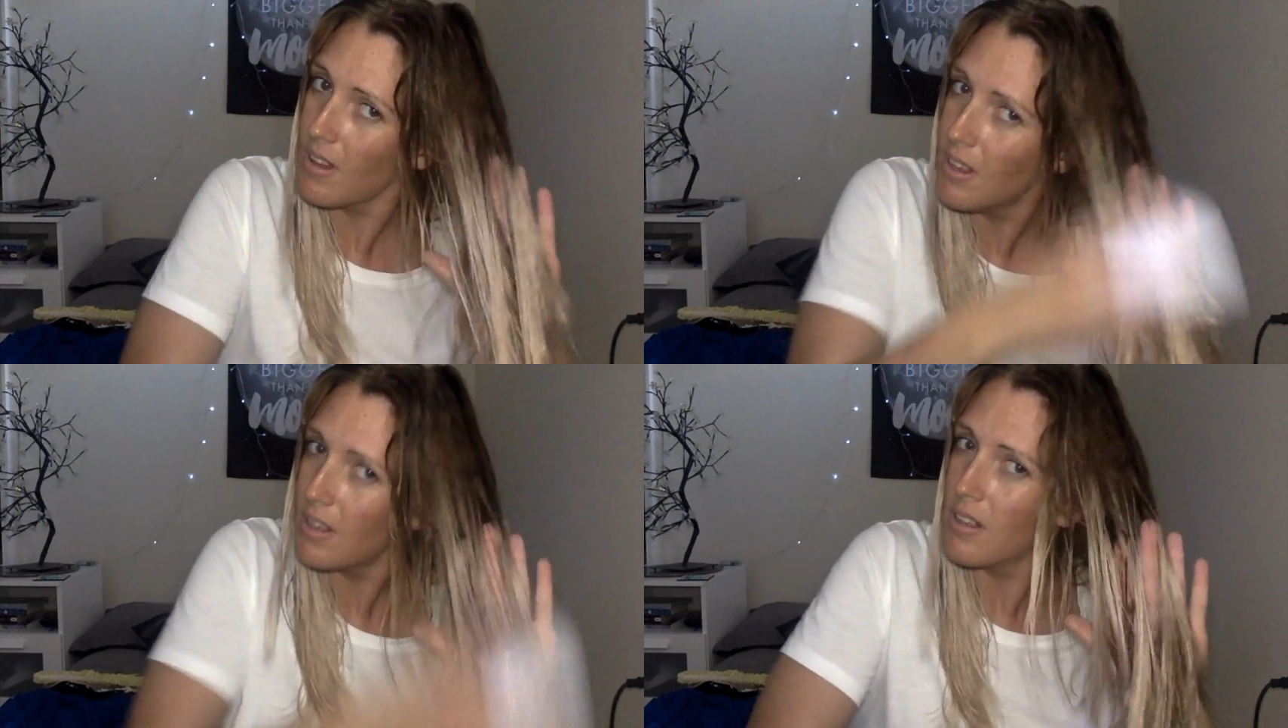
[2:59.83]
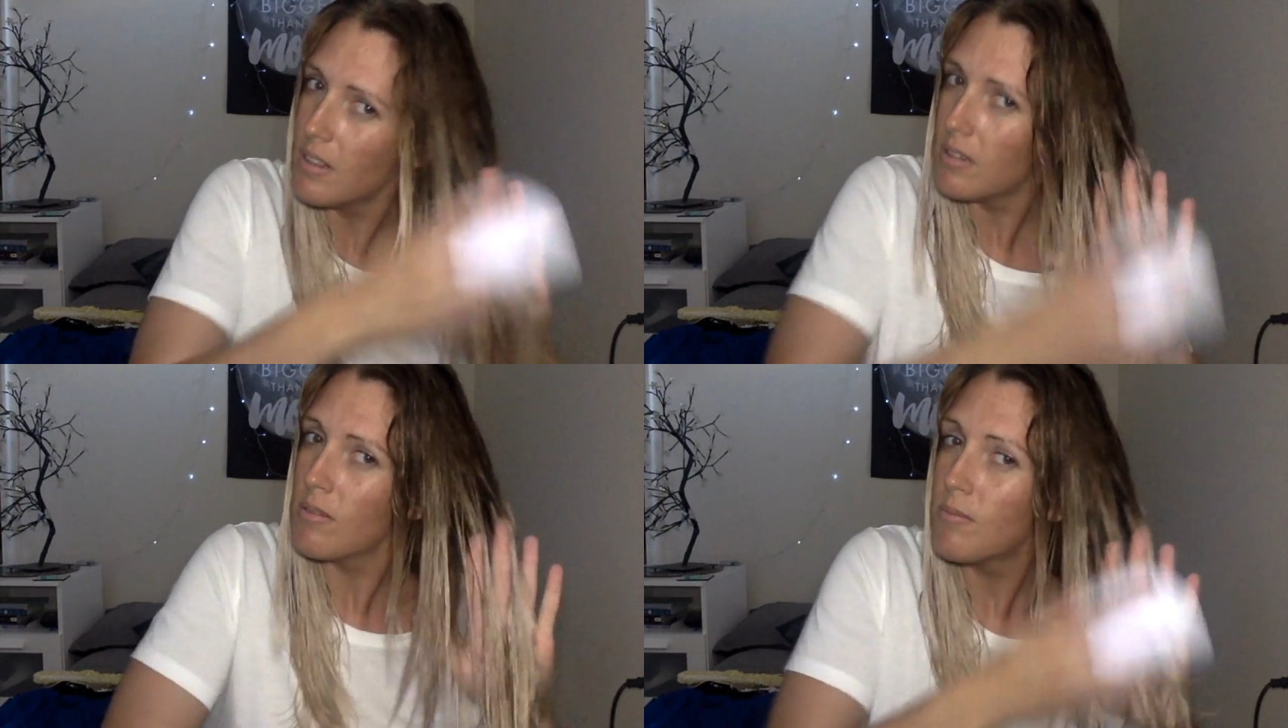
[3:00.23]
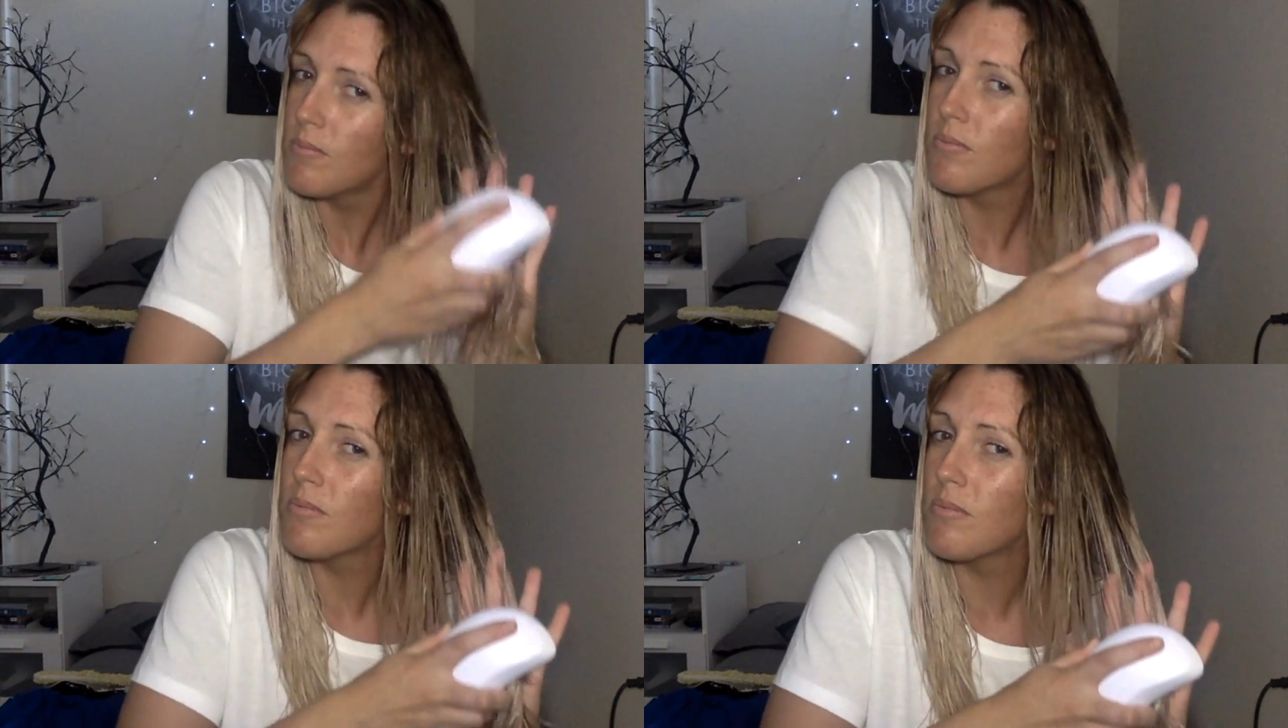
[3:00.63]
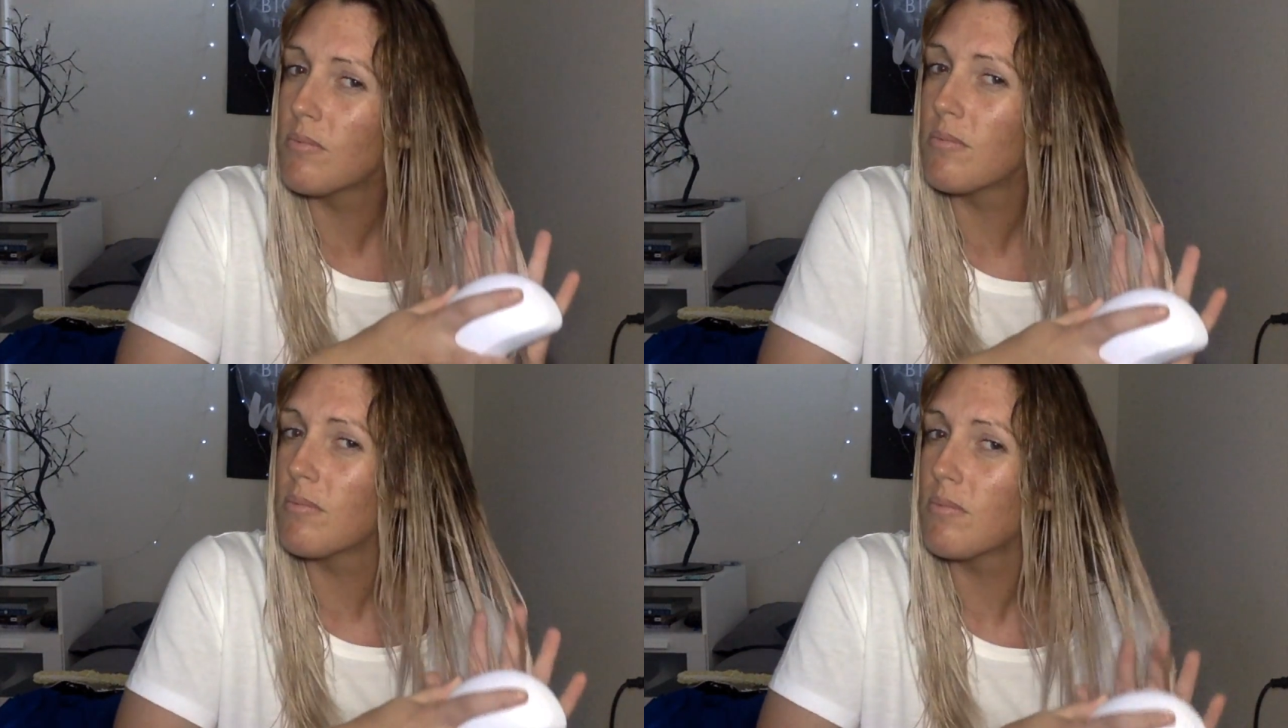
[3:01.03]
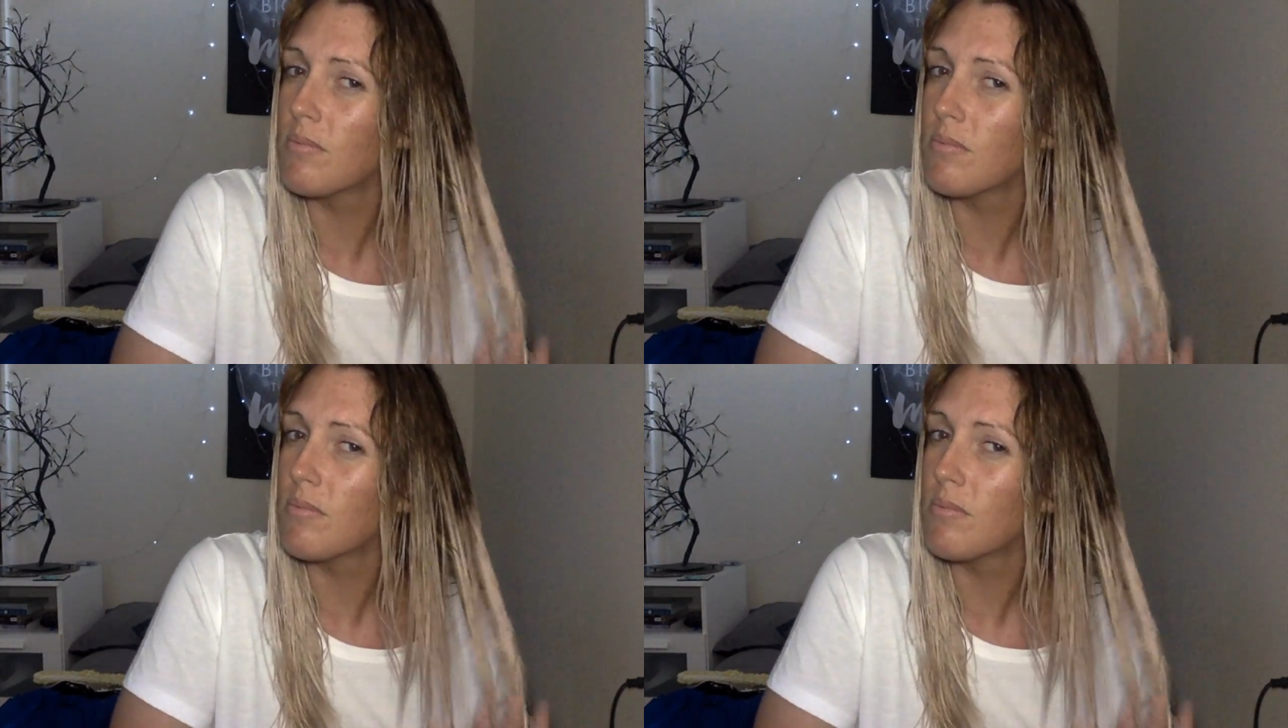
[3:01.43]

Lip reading: because yes, it